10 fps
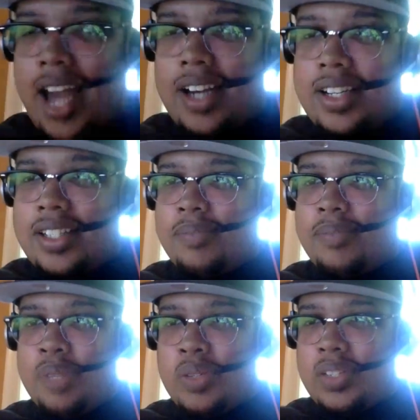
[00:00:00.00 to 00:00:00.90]
this
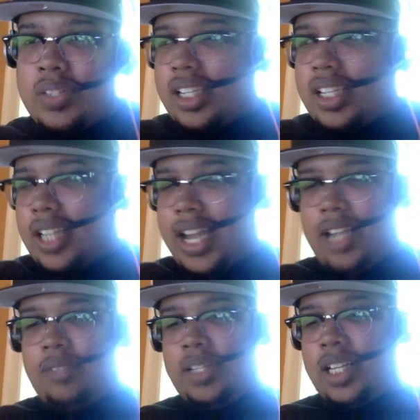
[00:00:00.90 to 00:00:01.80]
music like
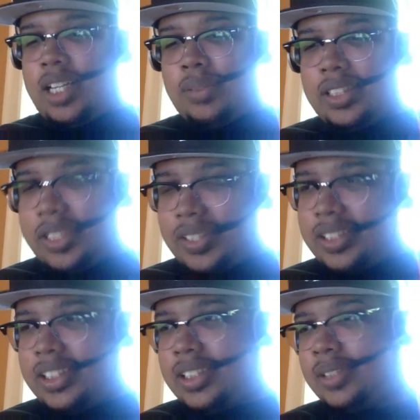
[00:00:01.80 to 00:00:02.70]
when it comes to
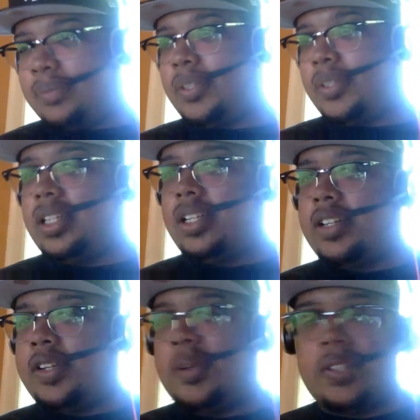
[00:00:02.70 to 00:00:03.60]
lyricism you
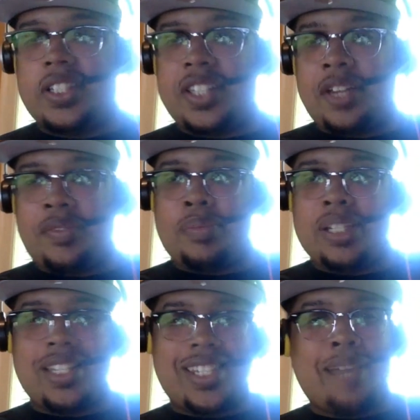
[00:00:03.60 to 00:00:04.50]
know this stuff has been
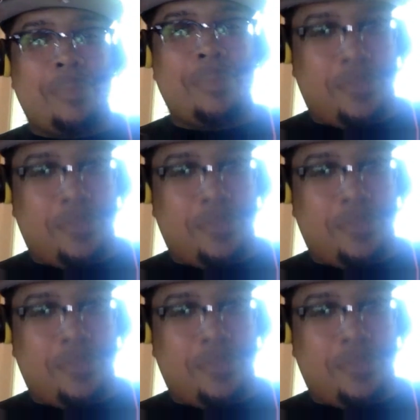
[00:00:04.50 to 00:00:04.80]
said before